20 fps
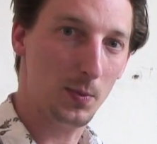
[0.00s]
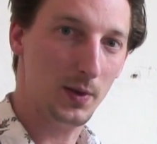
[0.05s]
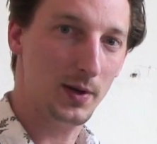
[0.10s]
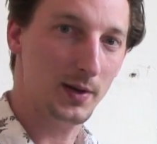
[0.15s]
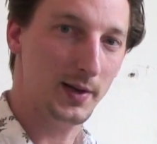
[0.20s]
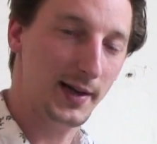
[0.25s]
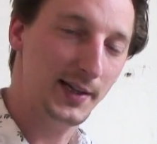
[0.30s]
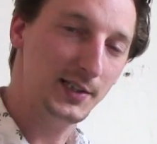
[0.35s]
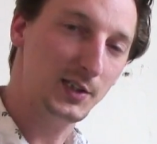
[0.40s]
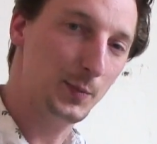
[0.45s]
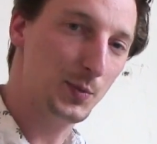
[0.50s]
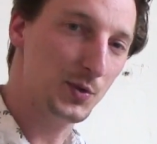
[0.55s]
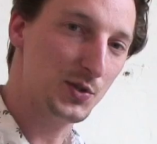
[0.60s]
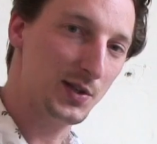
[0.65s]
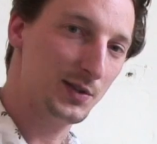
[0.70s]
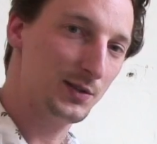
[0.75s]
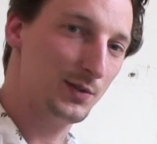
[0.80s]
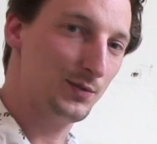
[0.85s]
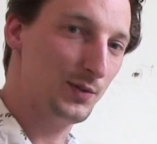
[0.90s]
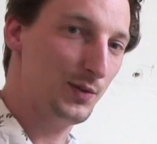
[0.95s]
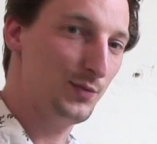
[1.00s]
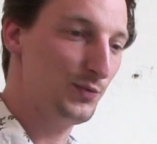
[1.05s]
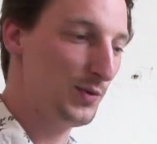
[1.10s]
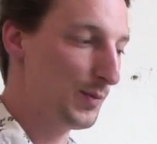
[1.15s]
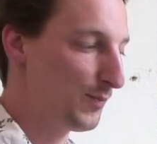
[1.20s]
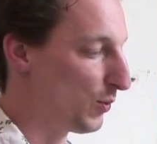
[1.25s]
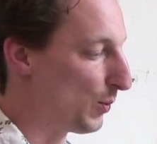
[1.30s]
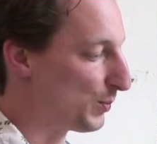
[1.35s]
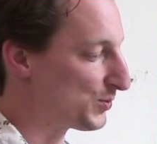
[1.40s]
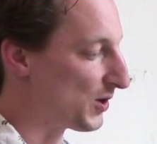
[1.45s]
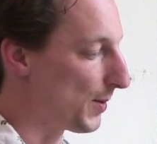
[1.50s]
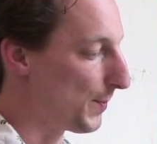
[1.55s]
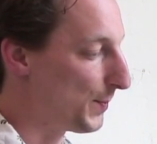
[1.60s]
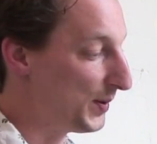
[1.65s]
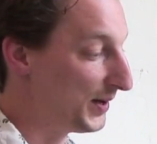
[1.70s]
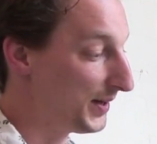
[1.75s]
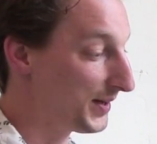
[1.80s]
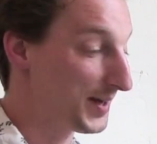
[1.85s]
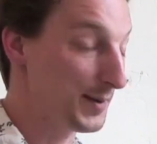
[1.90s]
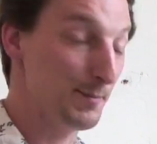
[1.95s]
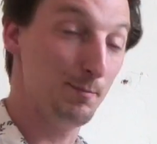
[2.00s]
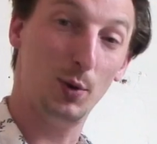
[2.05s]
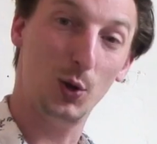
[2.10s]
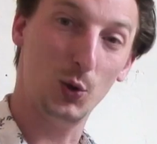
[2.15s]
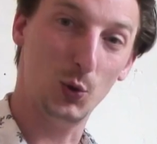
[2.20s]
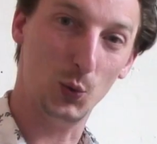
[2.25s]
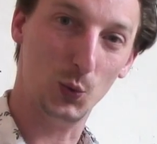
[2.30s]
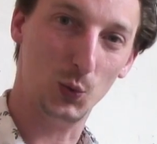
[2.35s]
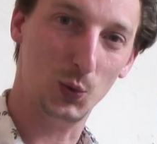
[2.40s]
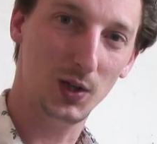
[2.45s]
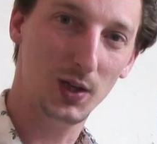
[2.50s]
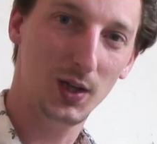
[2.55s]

and 80% of the flip-flops are pink and blue.